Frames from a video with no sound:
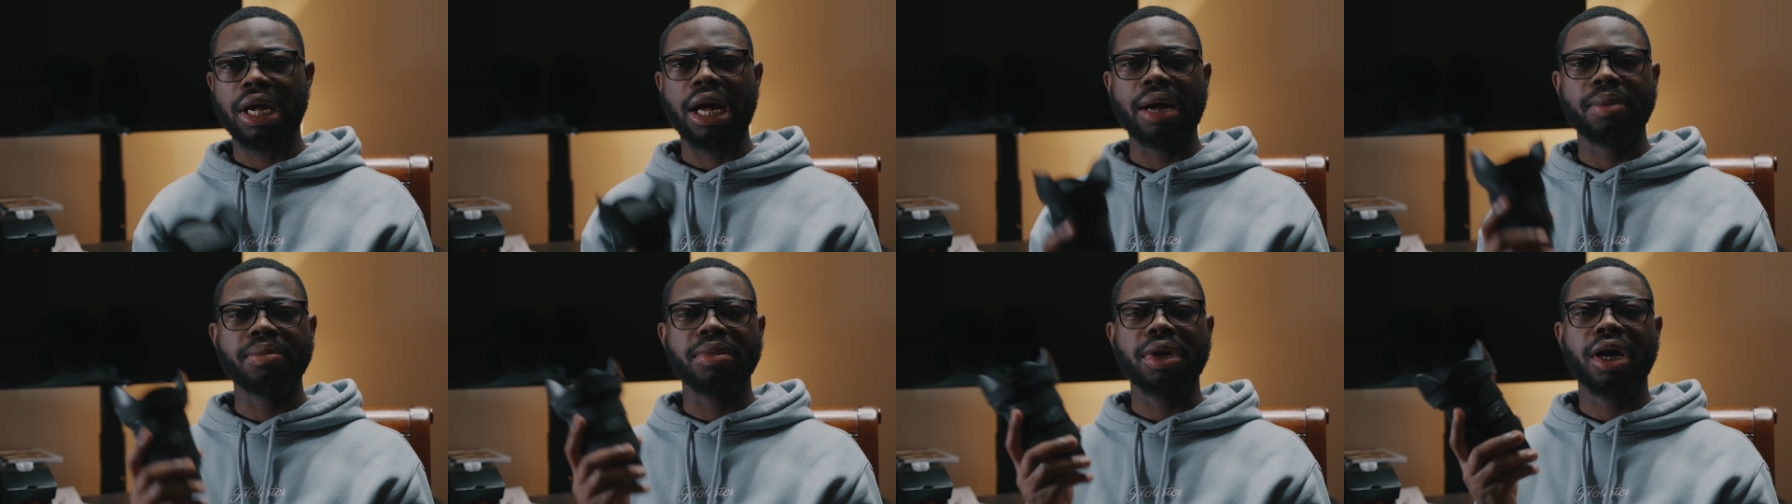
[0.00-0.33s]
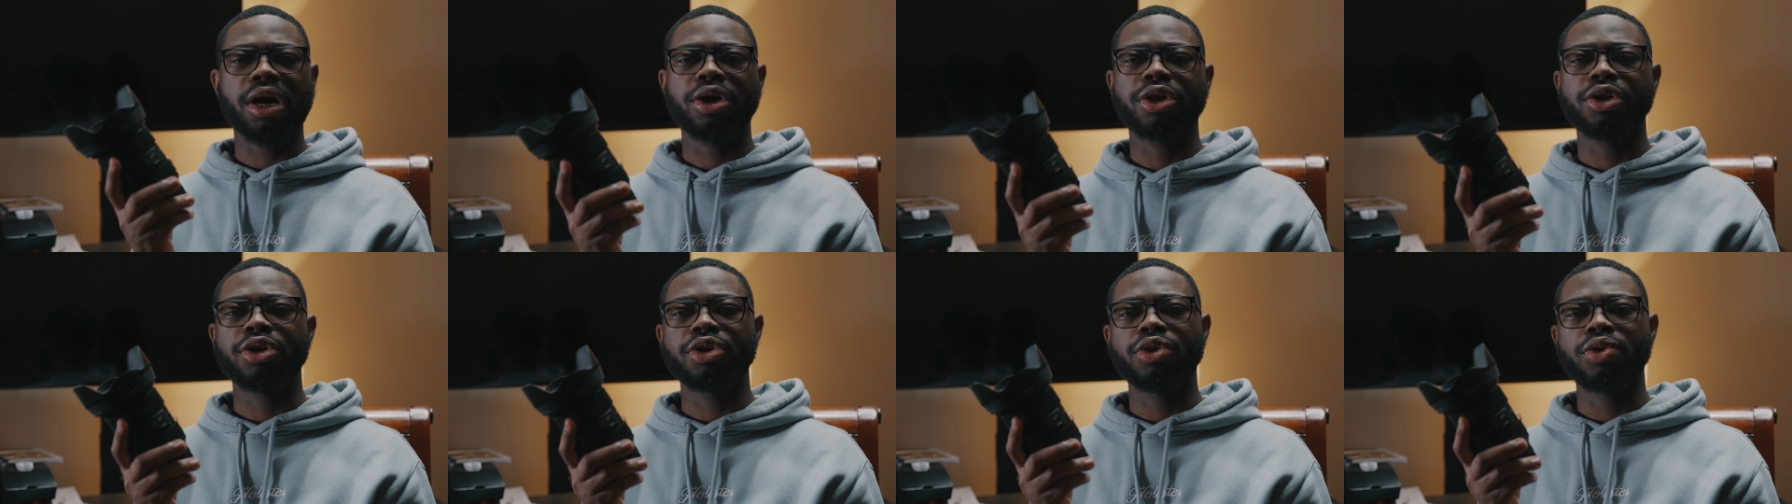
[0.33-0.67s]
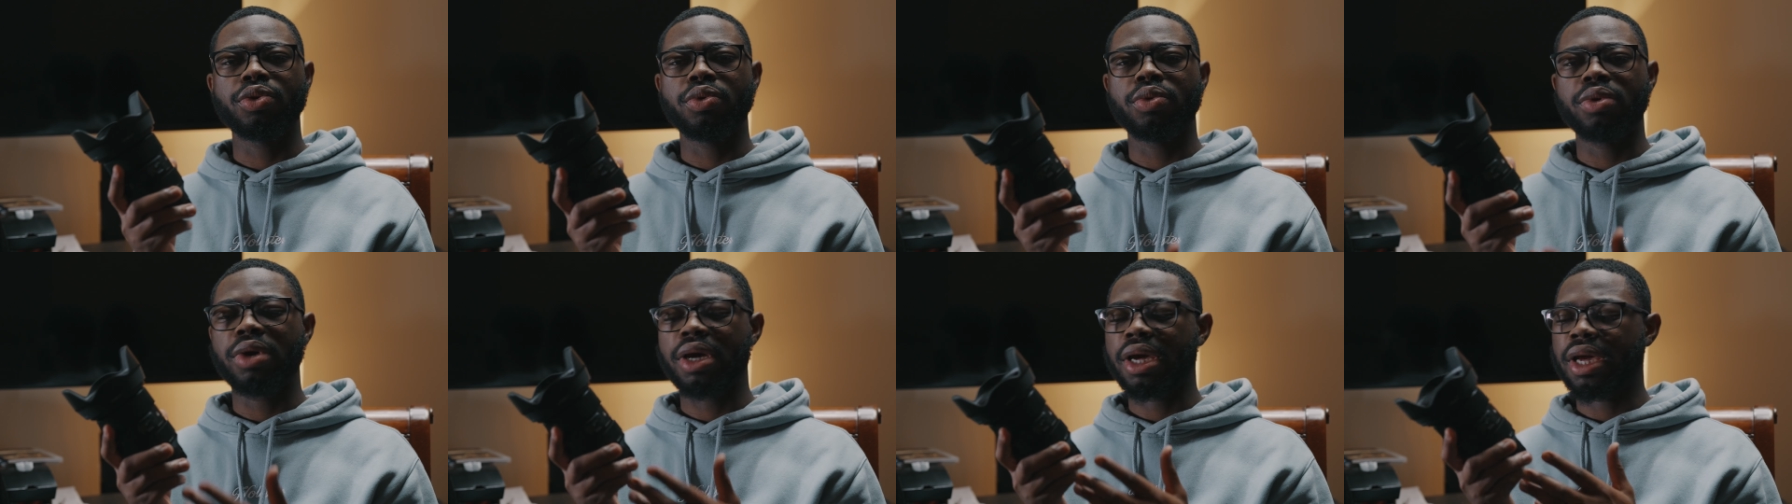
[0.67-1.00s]
I'm not gonna
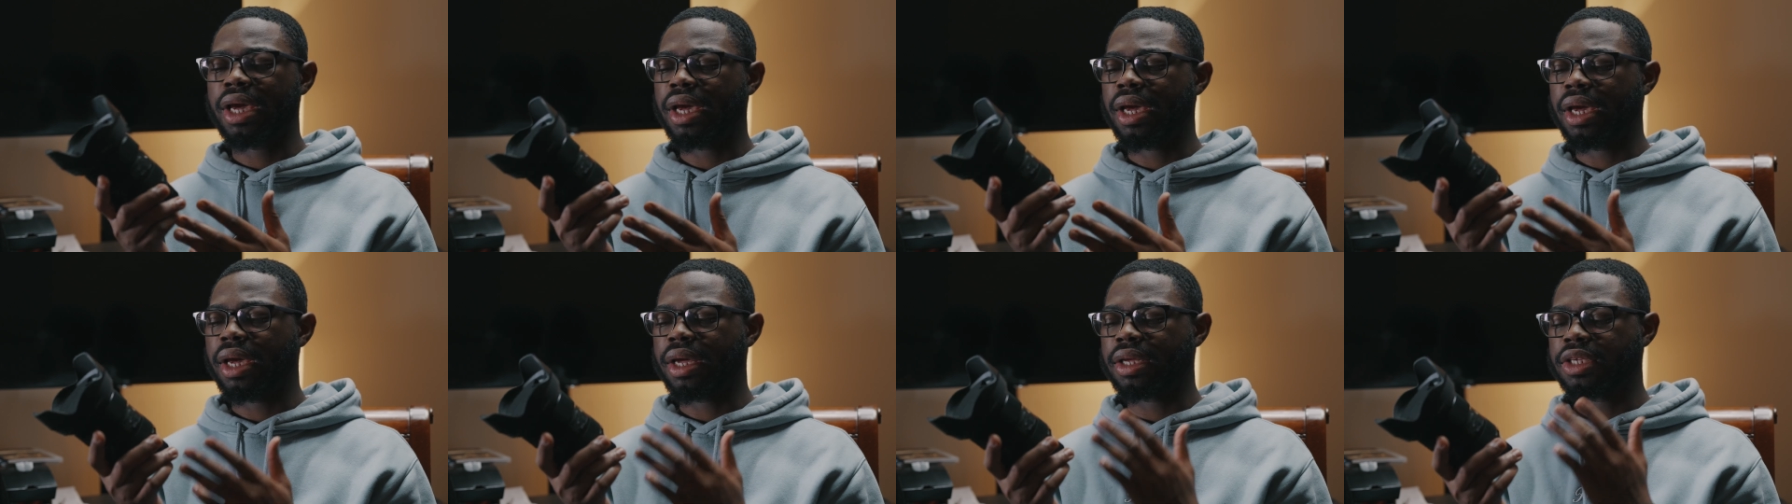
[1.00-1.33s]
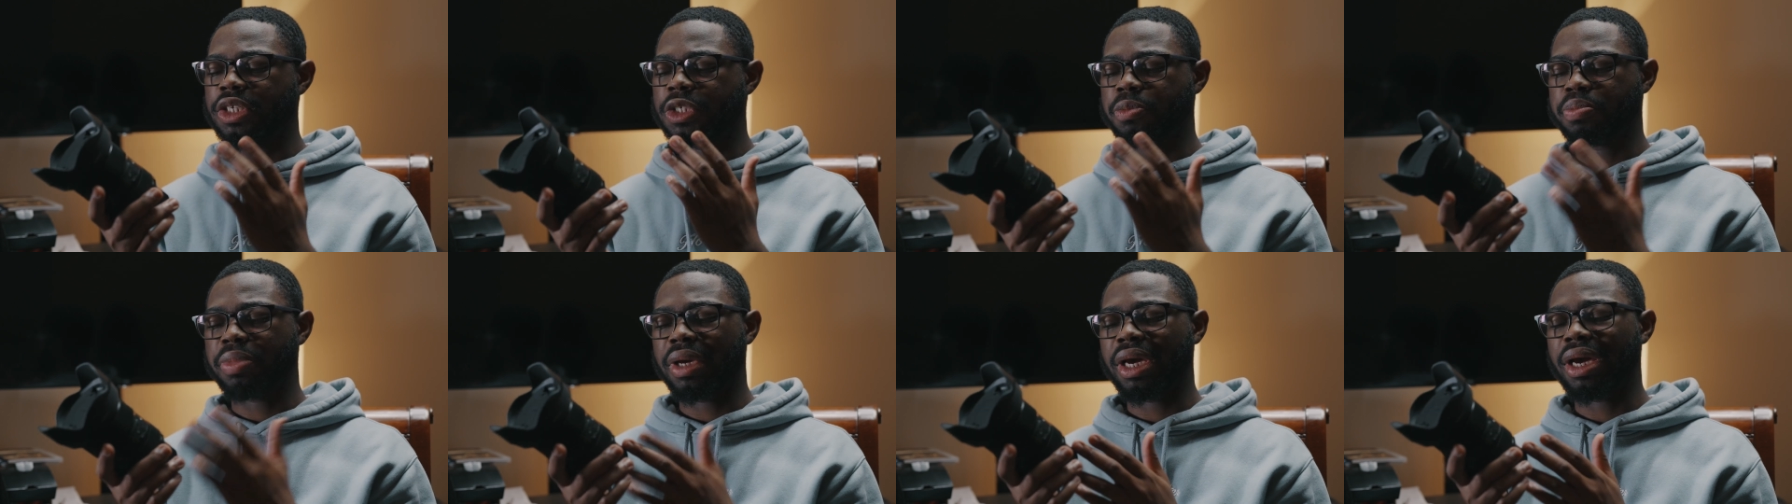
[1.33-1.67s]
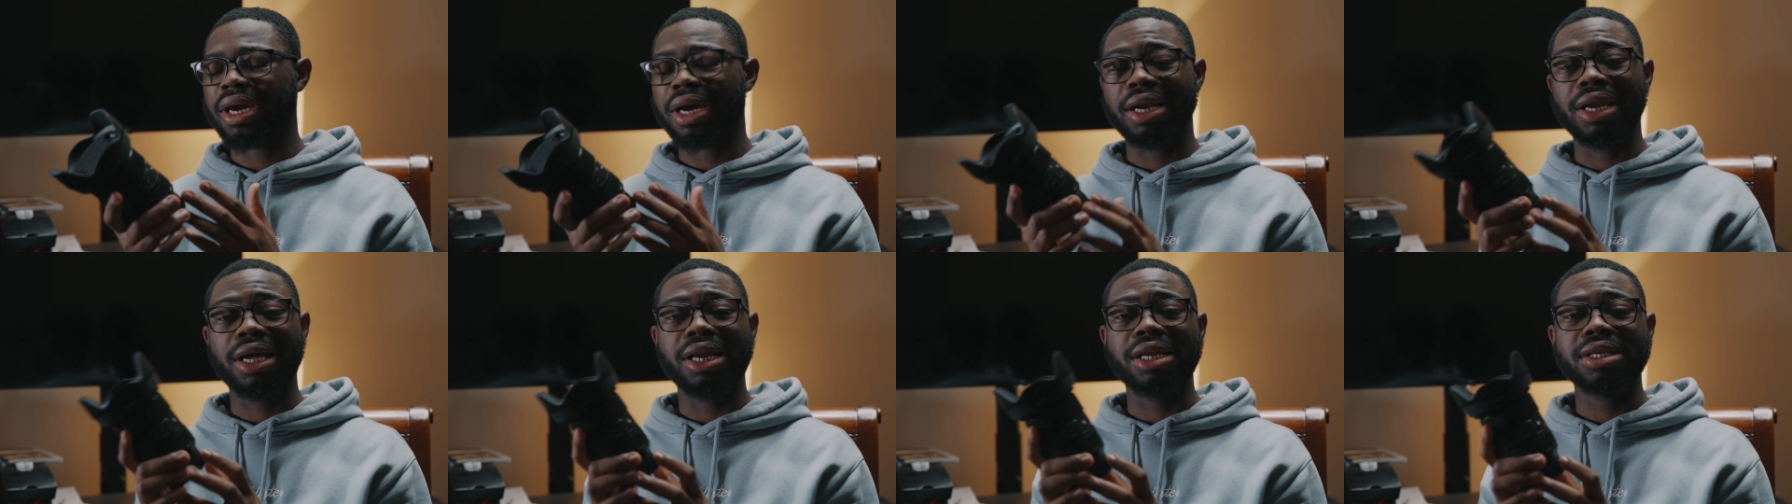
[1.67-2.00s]
do a
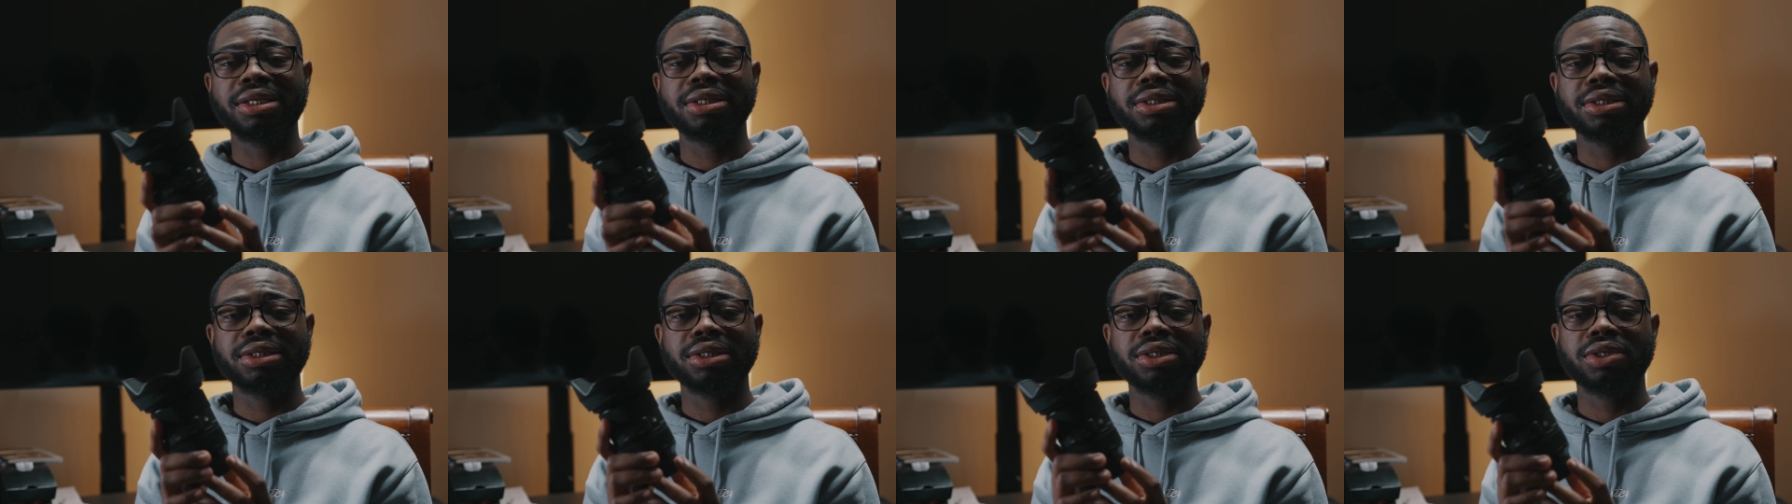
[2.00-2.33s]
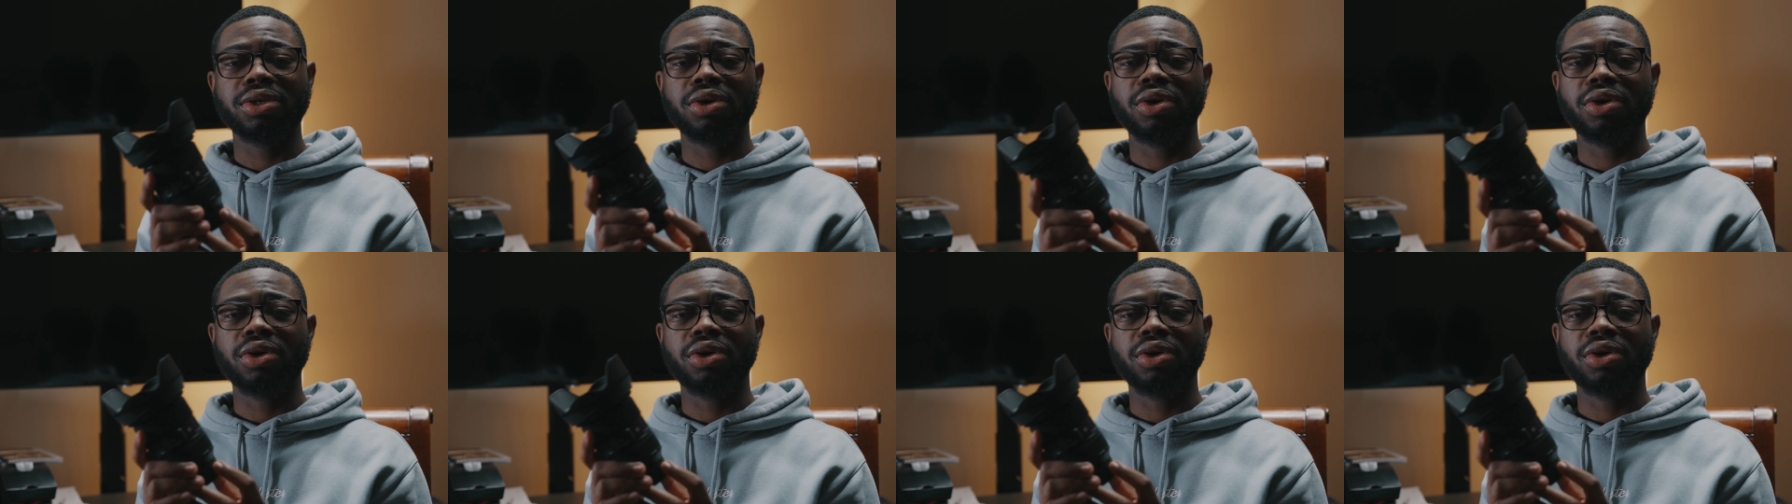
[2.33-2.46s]
spec analysis